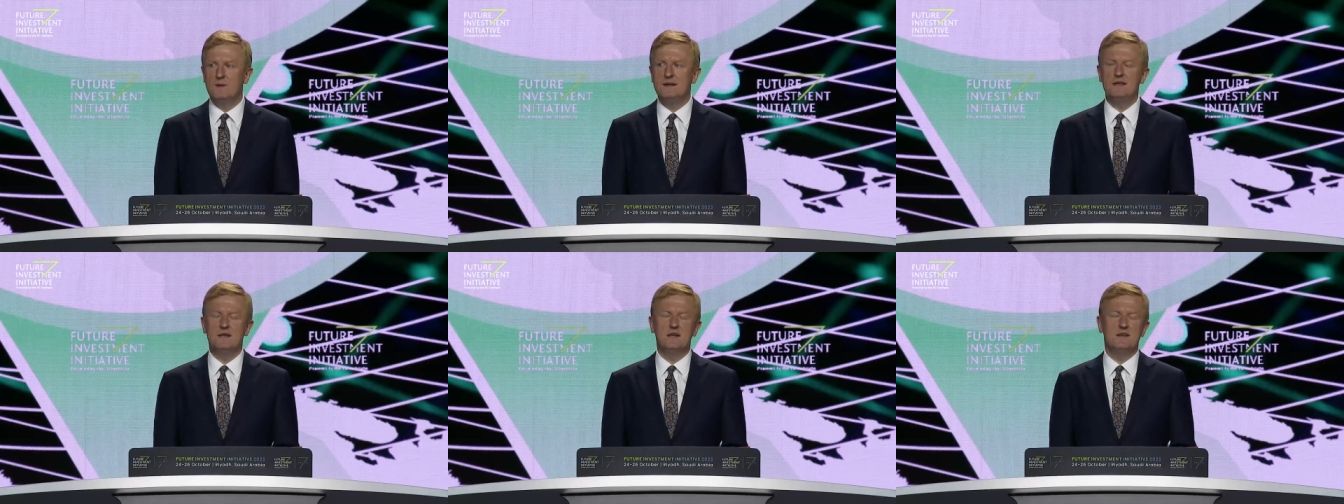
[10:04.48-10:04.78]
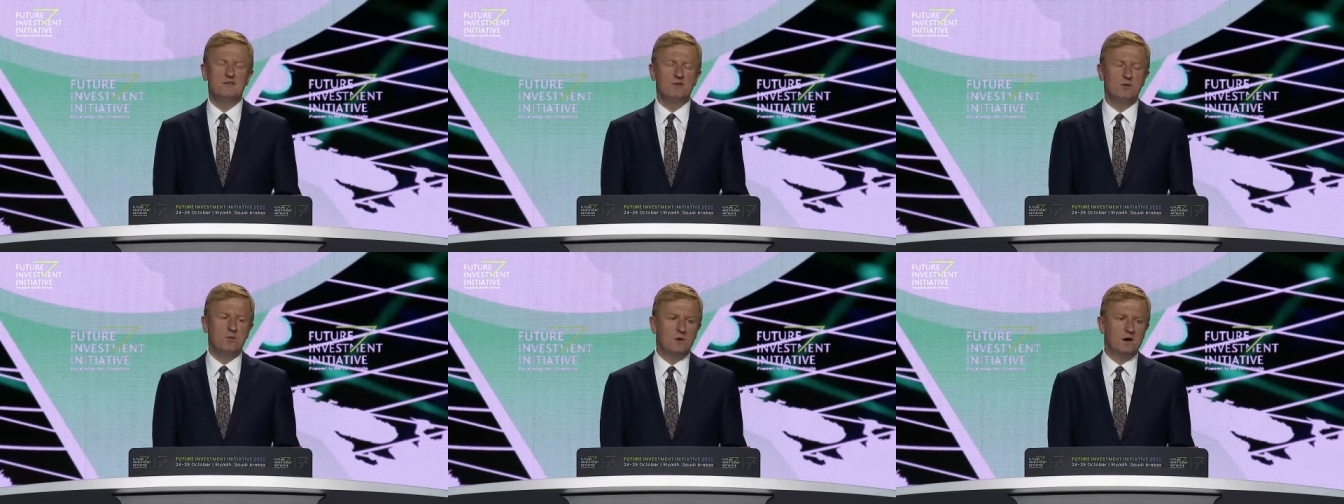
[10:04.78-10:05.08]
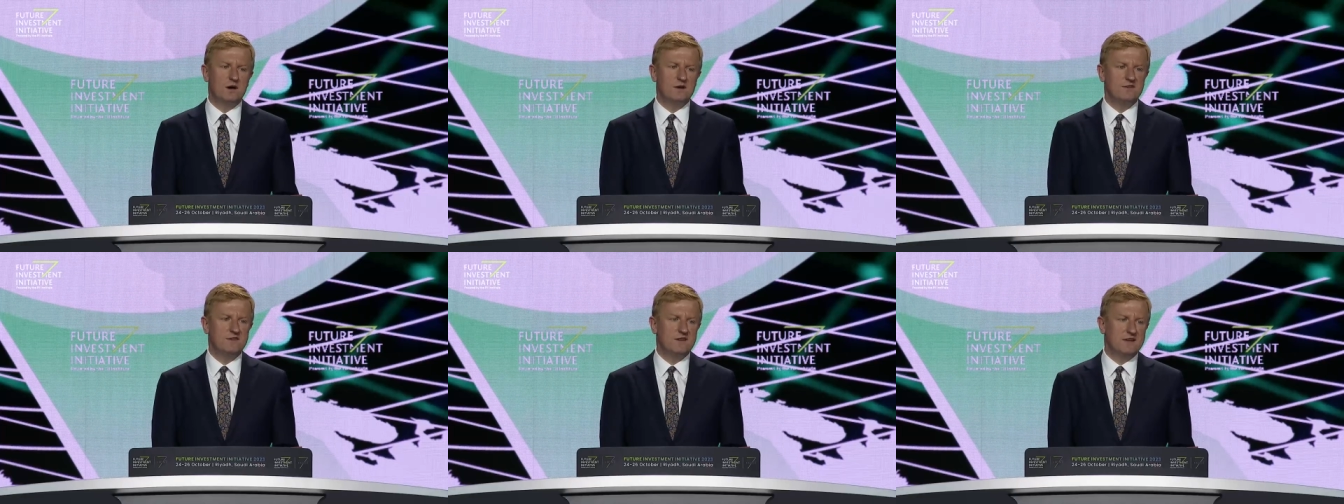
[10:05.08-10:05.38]
we need to
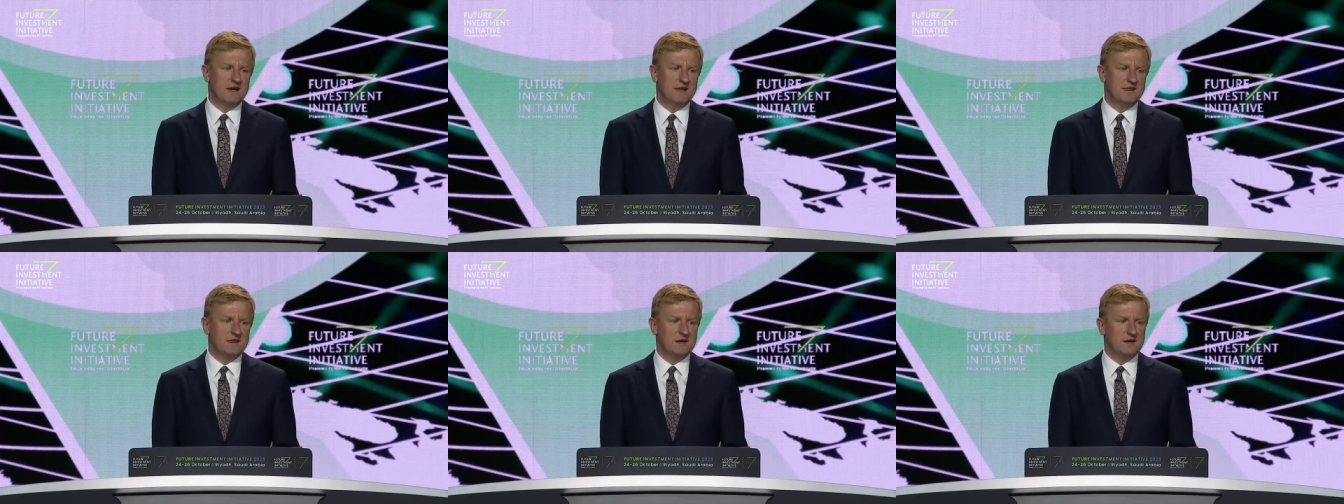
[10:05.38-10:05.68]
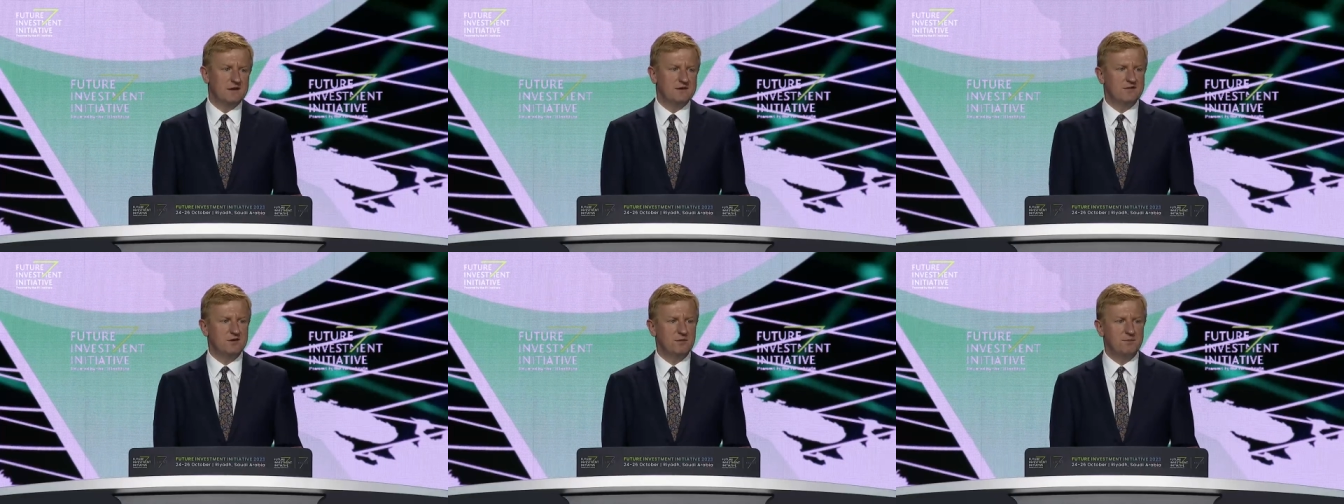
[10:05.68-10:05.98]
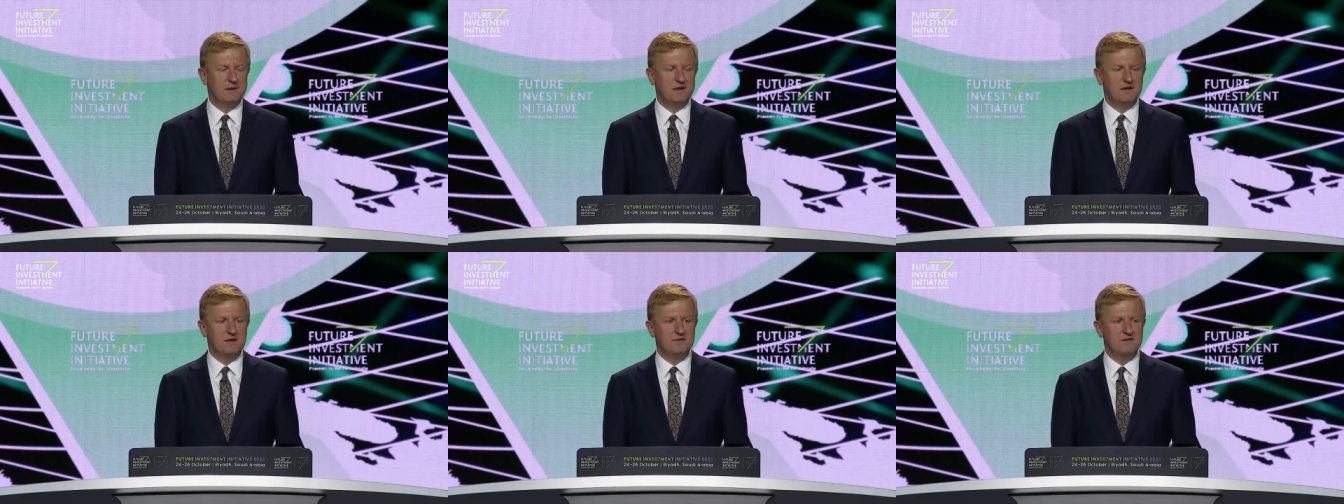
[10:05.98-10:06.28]
work together to
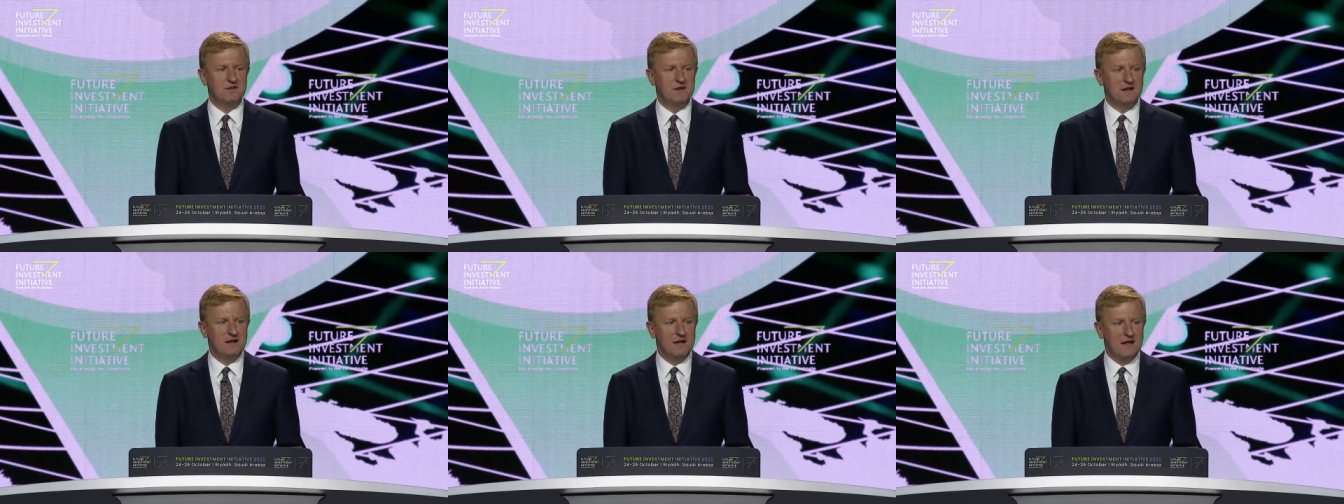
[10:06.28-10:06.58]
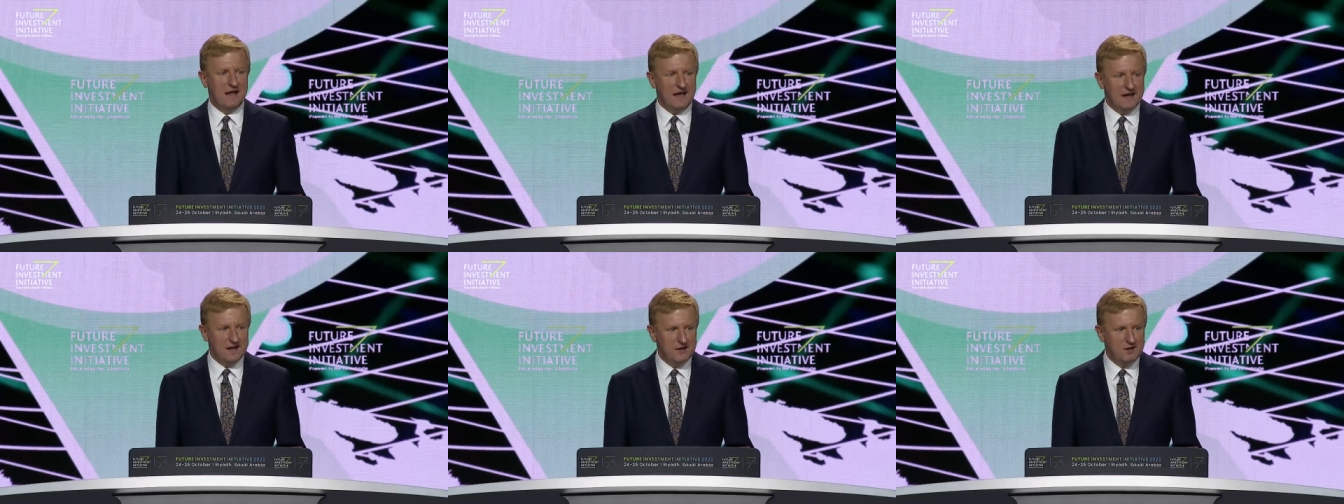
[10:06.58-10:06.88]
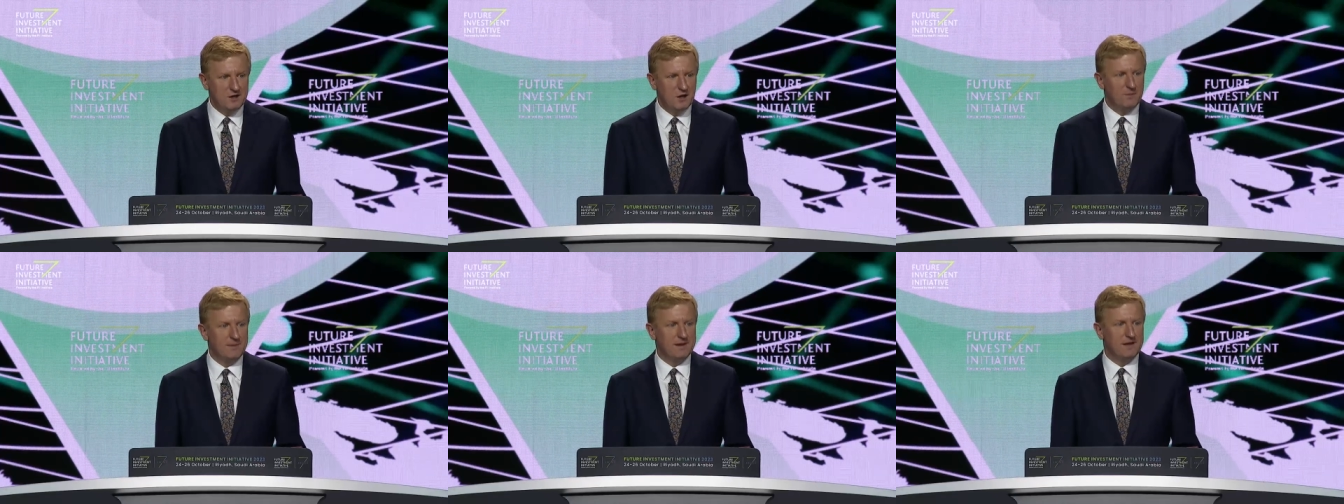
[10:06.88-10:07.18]
build
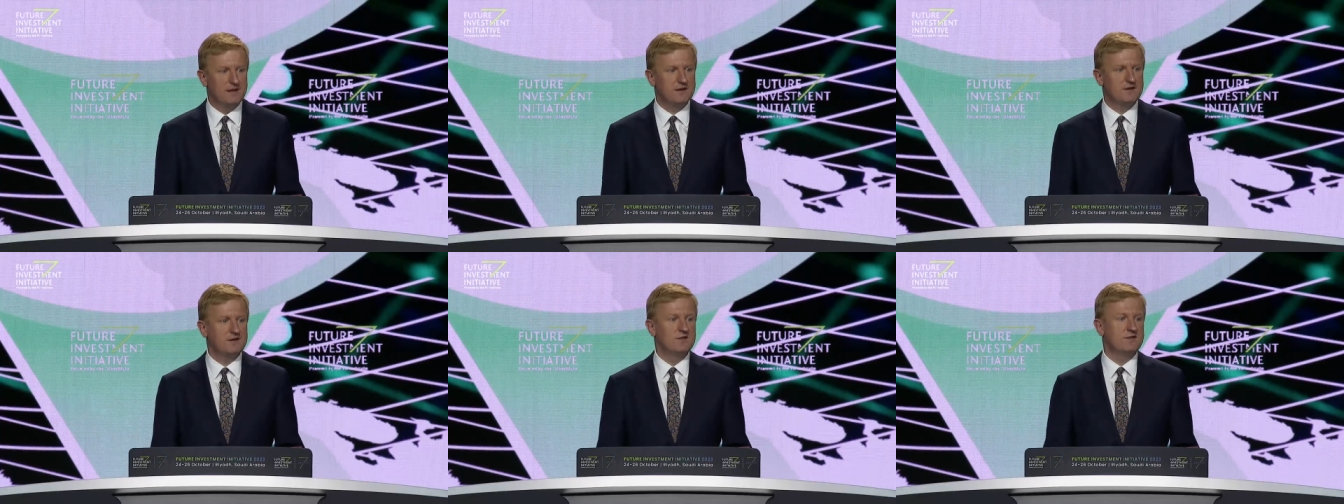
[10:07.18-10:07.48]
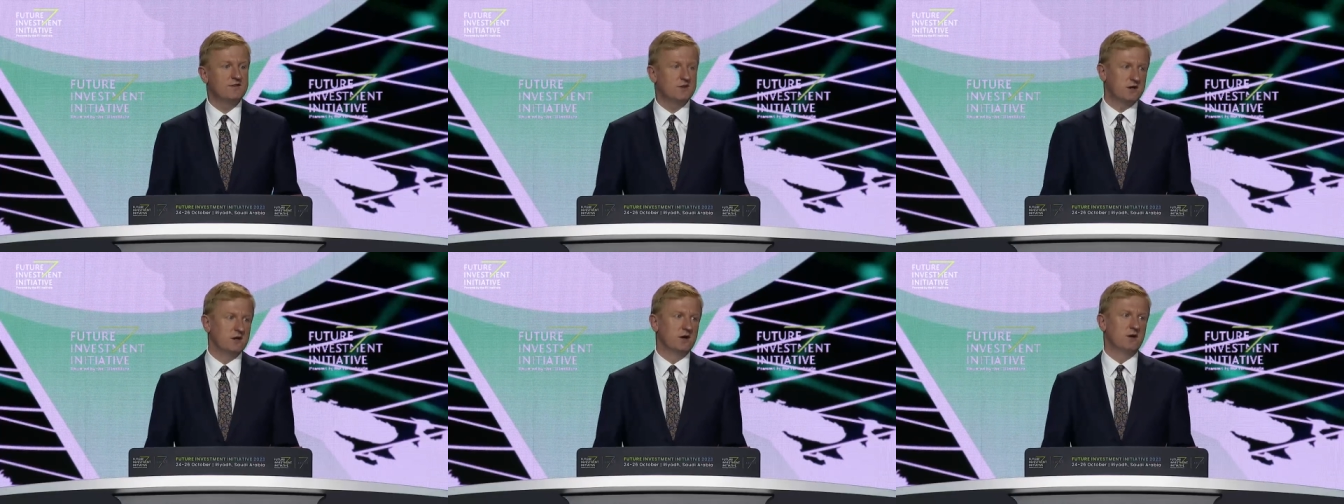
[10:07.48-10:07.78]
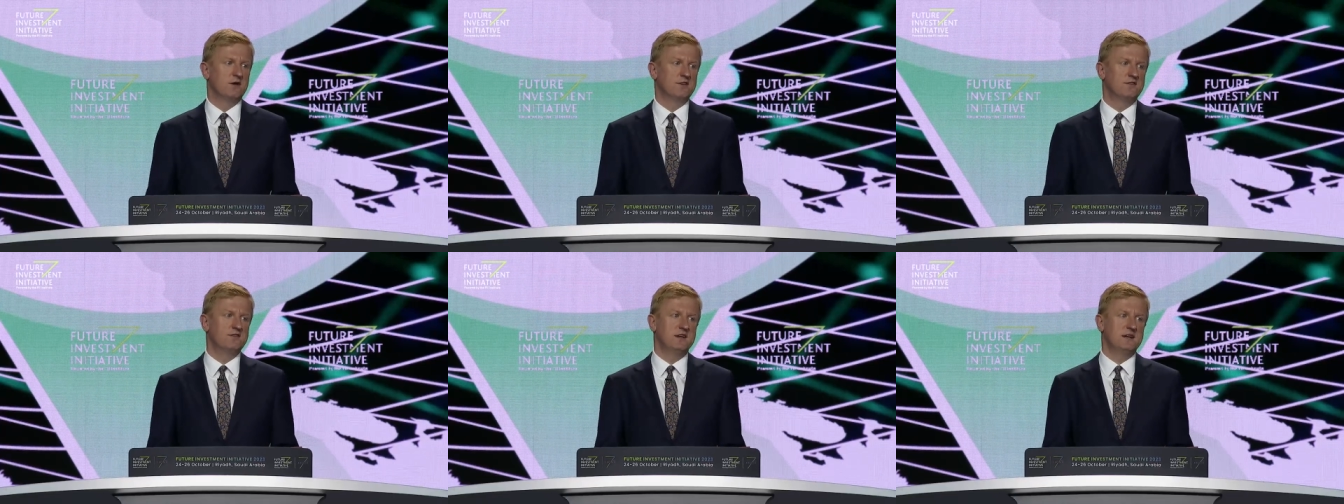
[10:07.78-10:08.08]
economic
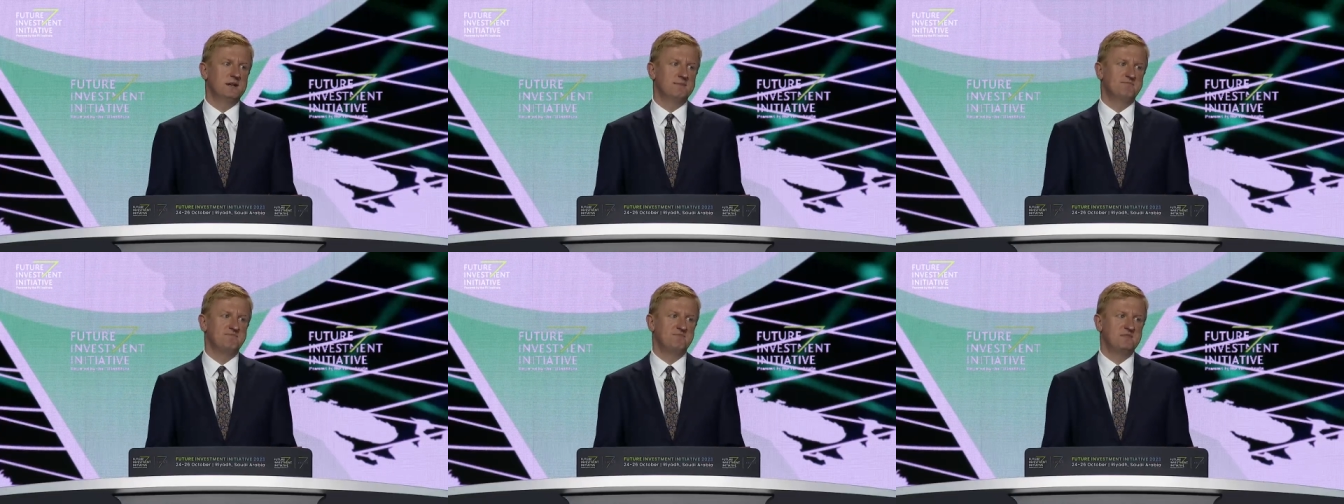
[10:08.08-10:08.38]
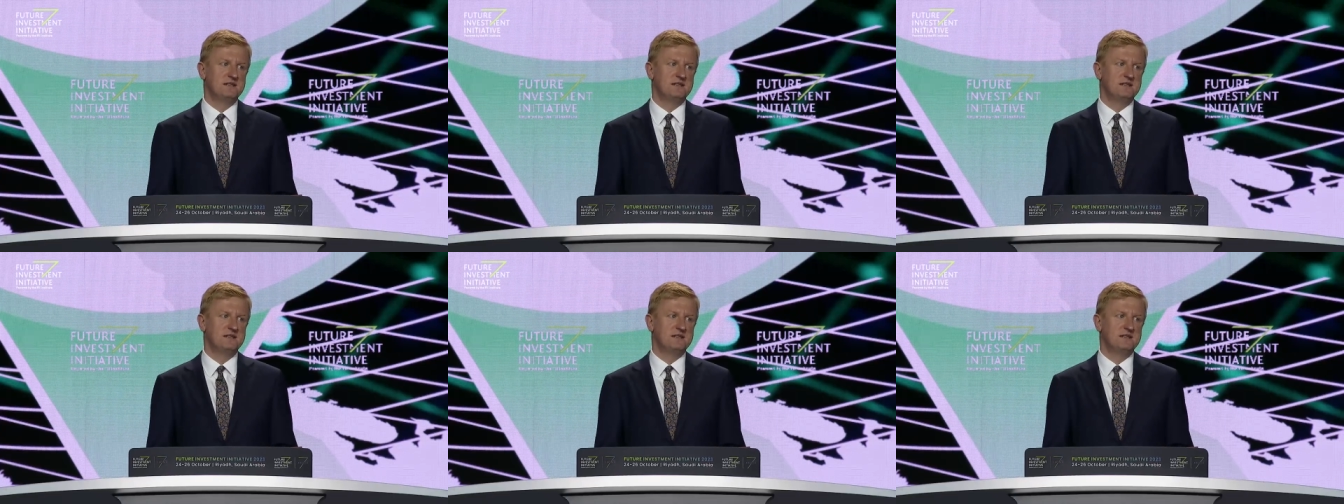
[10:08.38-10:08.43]
security.